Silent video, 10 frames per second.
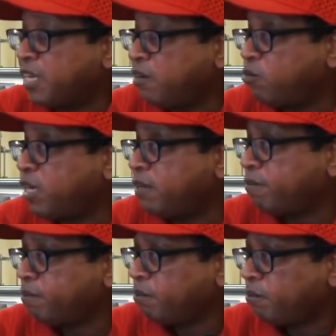
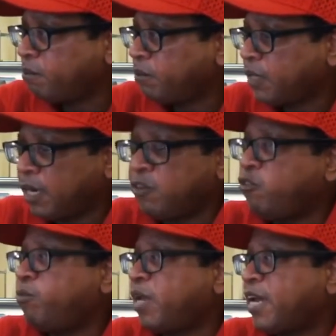anyone a
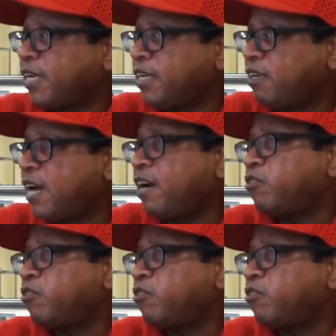new black Hitler.